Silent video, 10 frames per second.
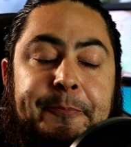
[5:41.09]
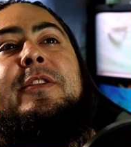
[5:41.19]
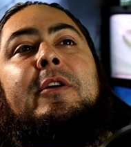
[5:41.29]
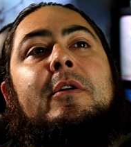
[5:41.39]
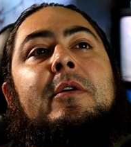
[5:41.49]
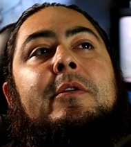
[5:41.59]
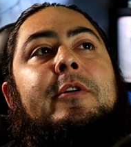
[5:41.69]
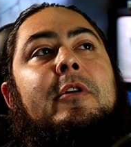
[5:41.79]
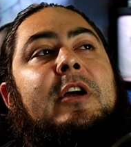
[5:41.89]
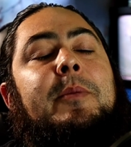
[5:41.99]
There
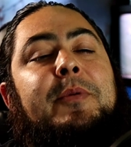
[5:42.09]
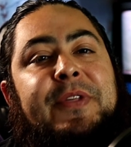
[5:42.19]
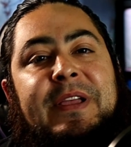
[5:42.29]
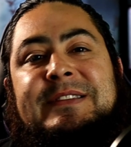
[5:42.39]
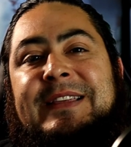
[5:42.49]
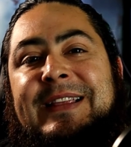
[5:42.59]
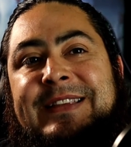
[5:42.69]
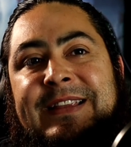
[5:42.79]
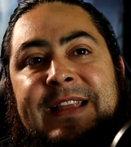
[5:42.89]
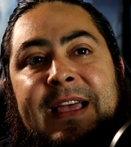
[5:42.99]
are a couple things that I
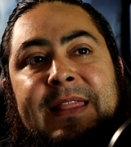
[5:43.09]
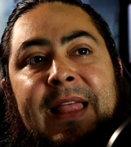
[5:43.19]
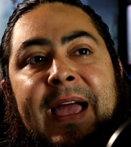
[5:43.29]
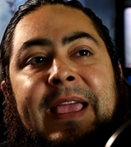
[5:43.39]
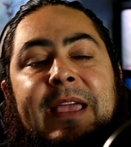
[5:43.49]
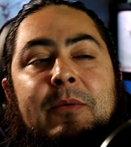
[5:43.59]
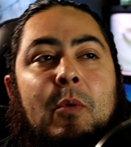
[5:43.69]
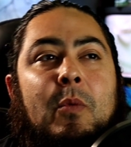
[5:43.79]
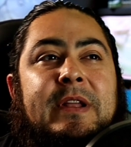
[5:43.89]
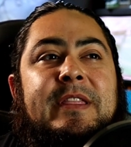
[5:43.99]
did not like, and
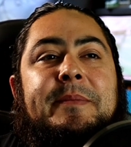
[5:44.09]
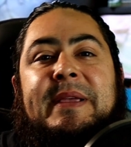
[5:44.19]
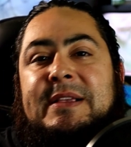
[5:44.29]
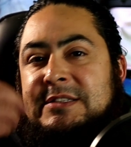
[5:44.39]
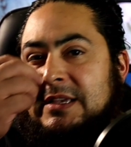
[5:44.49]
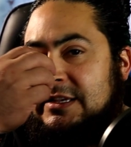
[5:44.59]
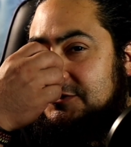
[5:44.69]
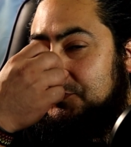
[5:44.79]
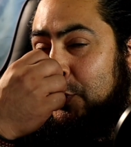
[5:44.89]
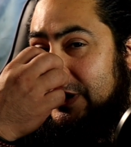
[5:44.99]
one of them is
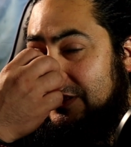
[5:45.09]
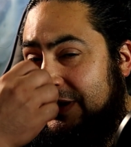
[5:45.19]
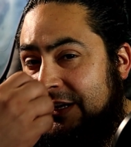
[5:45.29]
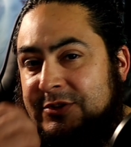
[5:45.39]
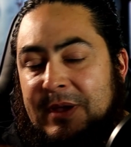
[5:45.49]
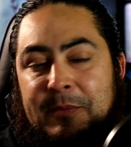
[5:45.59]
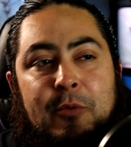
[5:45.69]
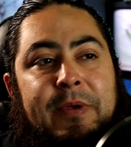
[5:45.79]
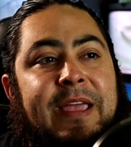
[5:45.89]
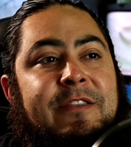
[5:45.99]
spoilerish, so I
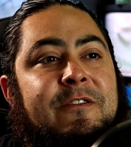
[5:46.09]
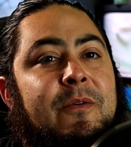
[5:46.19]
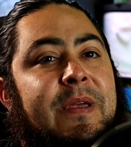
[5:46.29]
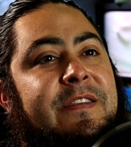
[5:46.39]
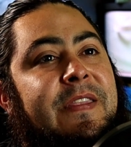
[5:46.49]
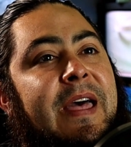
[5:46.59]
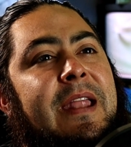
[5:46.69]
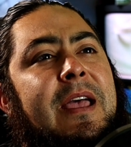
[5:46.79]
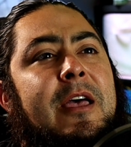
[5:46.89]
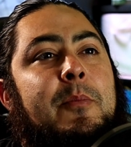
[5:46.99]
won't get too into
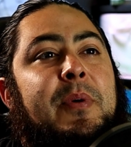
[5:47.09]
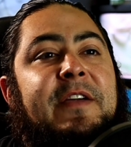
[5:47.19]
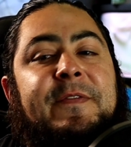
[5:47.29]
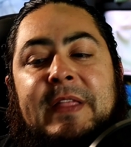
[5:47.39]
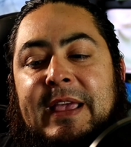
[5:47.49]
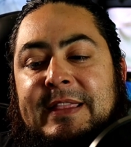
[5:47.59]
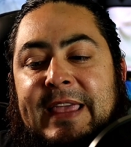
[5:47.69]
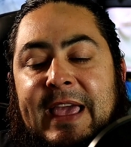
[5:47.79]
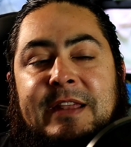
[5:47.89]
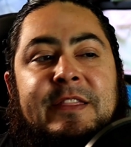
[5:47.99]
that. But I feel like at
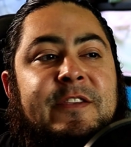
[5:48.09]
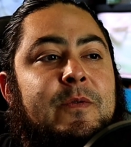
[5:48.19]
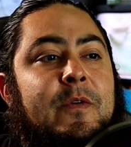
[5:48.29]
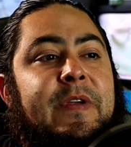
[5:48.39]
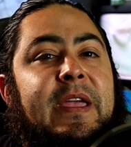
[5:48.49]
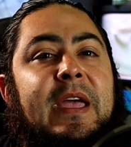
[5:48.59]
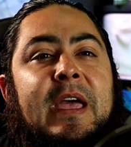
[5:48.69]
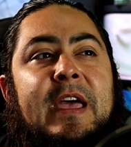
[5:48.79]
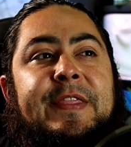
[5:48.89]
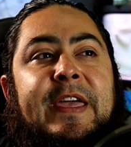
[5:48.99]
the end of this movie,
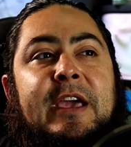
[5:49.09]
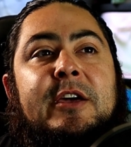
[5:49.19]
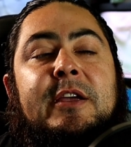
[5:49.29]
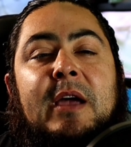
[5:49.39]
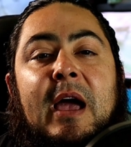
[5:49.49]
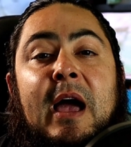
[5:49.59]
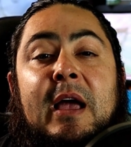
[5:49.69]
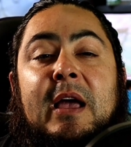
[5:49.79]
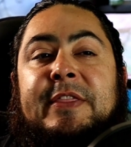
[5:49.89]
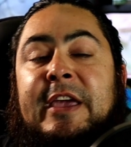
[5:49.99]
they could
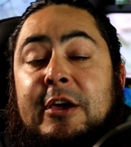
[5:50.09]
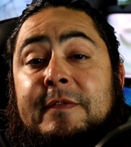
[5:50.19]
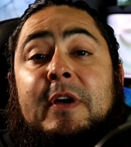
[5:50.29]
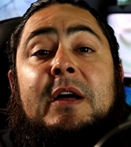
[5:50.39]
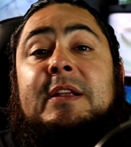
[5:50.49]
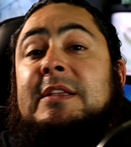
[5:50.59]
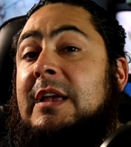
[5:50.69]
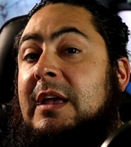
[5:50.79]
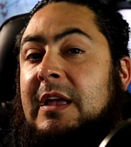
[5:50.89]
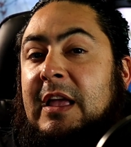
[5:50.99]
have gone
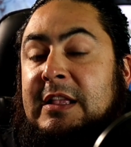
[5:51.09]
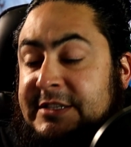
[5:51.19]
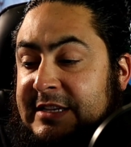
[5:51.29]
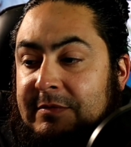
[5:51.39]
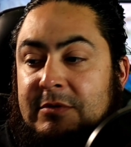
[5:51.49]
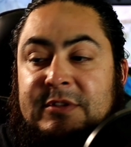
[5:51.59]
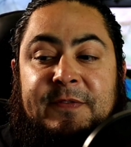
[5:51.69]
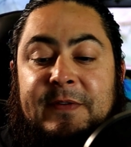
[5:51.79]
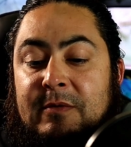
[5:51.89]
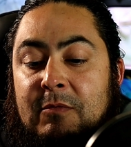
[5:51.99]
in several
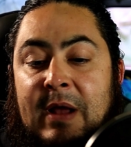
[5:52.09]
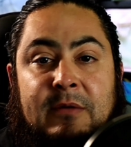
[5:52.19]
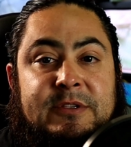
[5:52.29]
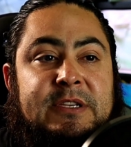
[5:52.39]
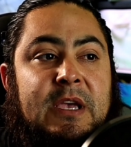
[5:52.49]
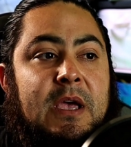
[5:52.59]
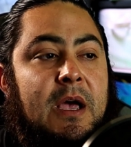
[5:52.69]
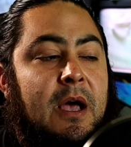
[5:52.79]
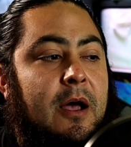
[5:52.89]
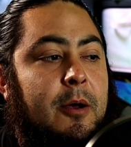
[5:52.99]
different routes.
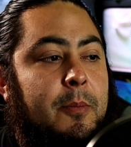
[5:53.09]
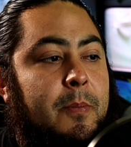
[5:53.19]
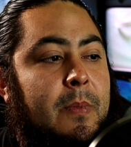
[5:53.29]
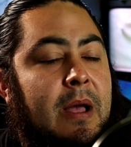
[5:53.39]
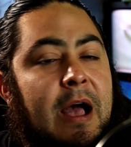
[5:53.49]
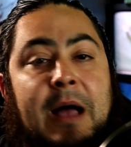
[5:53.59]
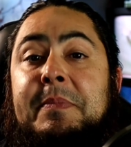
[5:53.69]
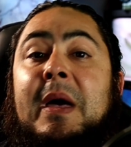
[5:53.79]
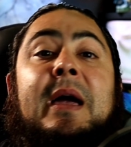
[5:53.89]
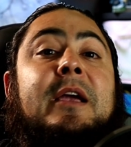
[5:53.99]
I'm
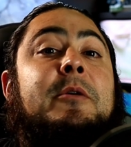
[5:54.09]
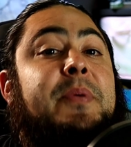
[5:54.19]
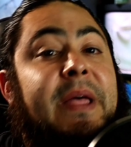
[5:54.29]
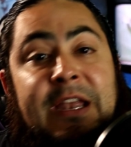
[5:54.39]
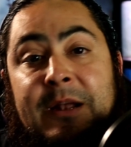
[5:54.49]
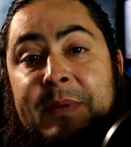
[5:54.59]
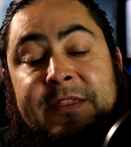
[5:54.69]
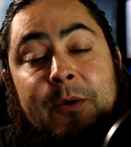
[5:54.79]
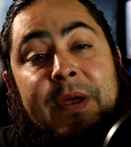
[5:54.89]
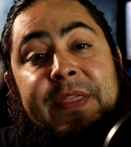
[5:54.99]
not complaining
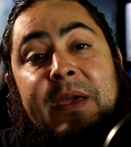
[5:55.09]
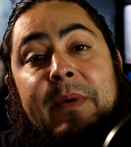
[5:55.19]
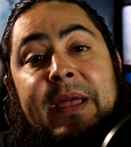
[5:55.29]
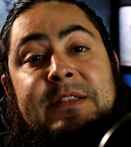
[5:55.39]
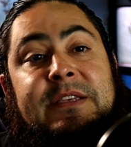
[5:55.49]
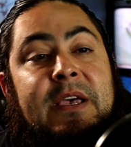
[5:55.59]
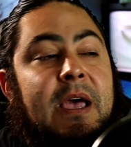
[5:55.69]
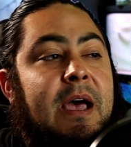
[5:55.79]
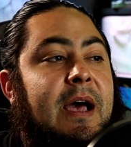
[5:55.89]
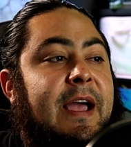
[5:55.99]
about the way they went.
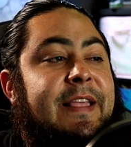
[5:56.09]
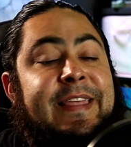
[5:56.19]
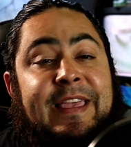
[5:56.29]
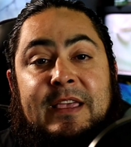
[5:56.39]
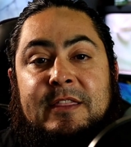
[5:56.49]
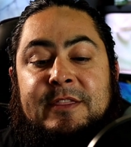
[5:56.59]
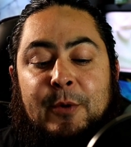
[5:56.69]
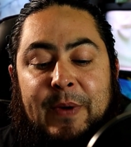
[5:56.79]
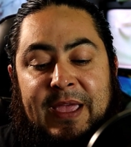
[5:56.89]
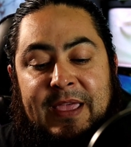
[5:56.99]
I think
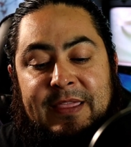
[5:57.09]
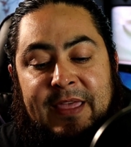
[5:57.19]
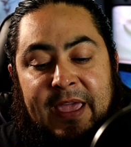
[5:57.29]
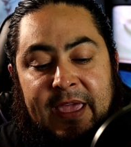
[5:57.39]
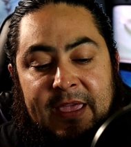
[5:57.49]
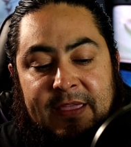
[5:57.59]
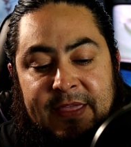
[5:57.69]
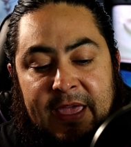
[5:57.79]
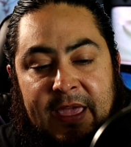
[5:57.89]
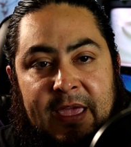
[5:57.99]
the way
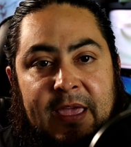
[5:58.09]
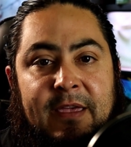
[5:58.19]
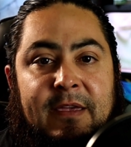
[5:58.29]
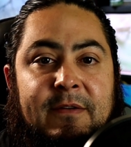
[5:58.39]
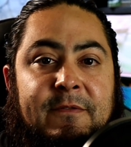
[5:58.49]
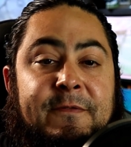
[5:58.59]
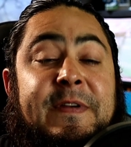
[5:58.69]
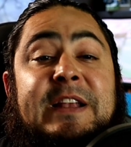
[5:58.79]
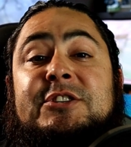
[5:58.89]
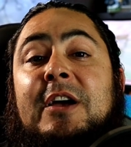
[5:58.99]
they
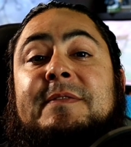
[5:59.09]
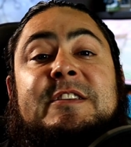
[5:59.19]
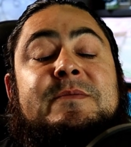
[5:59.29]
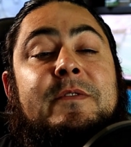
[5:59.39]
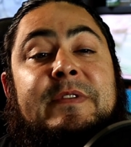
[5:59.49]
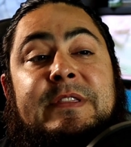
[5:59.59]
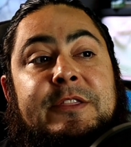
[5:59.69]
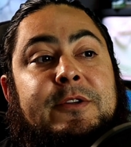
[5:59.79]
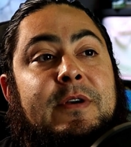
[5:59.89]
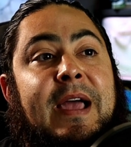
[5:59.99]
finish off this movie in
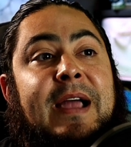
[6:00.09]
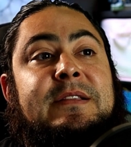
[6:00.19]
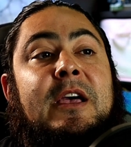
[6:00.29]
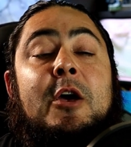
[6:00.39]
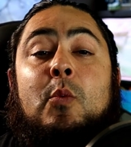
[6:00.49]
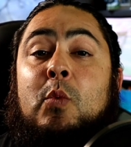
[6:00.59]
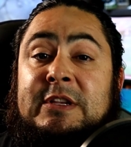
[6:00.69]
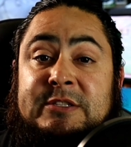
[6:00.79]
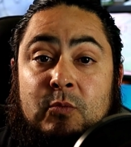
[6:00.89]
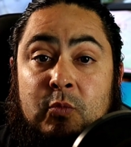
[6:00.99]
the third act
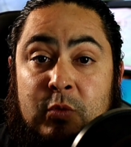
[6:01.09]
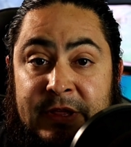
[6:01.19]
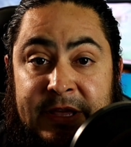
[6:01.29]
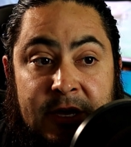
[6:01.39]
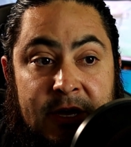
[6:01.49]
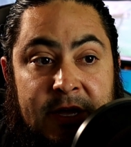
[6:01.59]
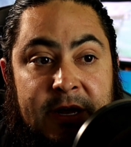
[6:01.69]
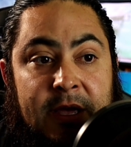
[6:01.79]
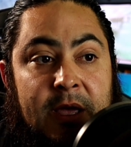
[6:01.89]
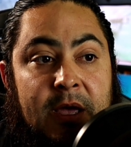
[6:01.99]
was really
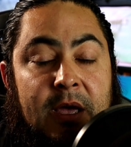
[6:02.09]
good.